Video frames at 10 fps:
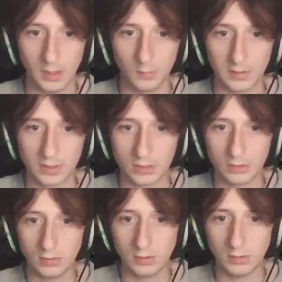And we've
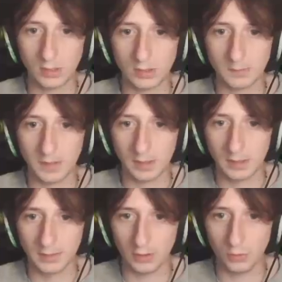stood our guys
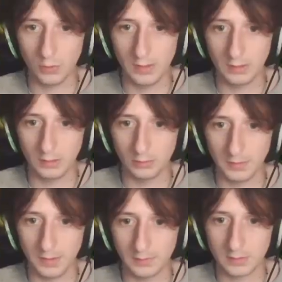behind the queen a little
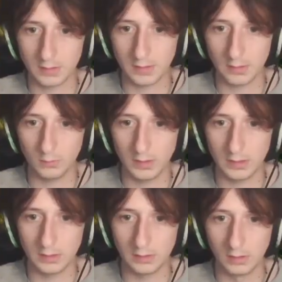bit so that we
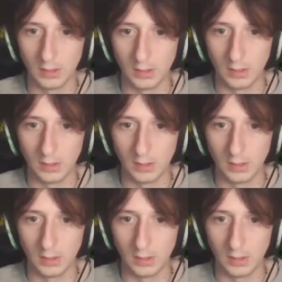can